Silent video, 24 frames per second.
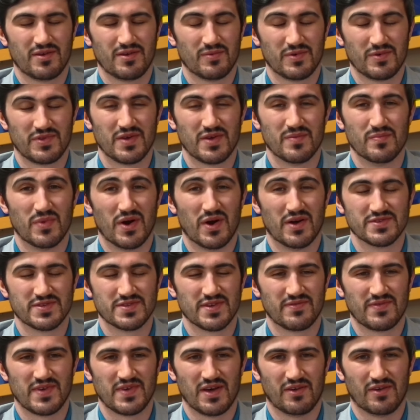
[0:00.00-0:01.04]
Within months,
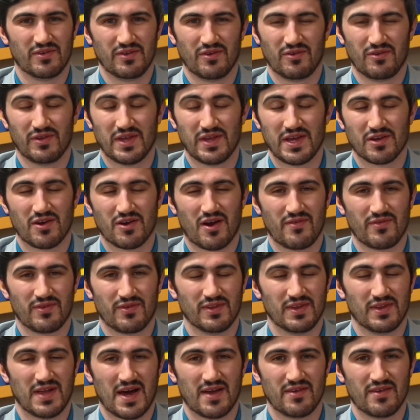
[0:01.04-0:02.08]
it failed, and they're laying off a
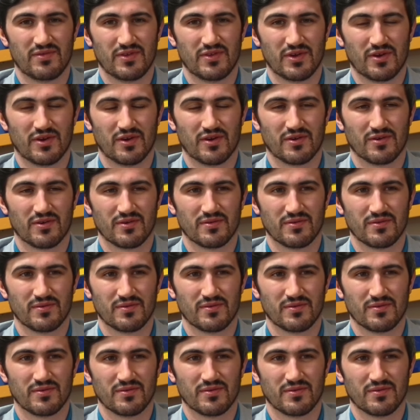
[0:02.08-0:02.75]
lot of their